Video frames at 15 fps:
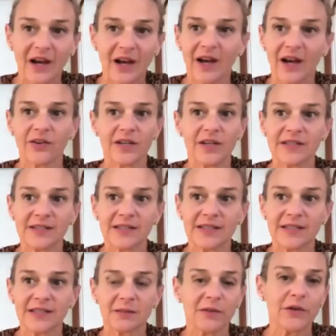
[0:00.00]
are in a
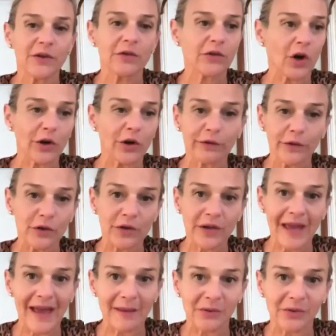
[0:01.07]
system if you've got a few
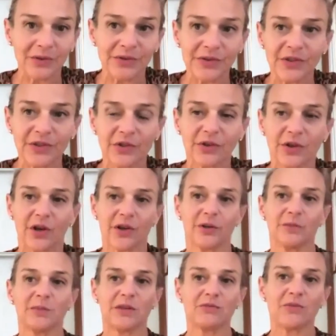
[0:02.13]
camels you're going to
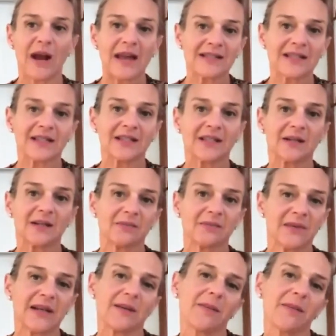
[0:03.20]
be raising them
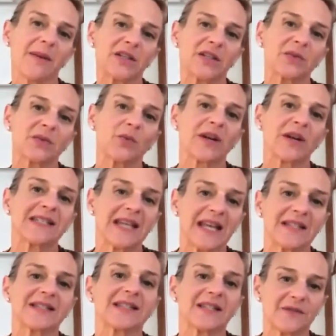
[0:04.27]
in a much more
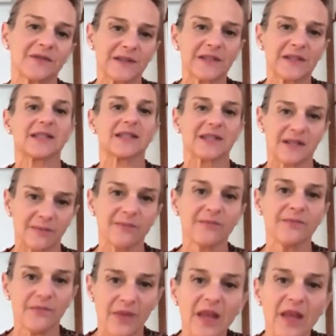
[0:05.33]
intensive system mm-hmm
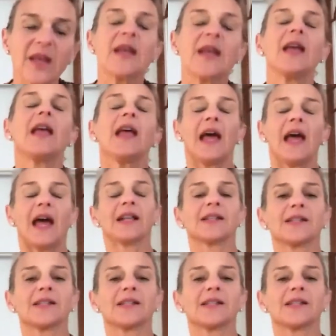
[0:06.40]
and so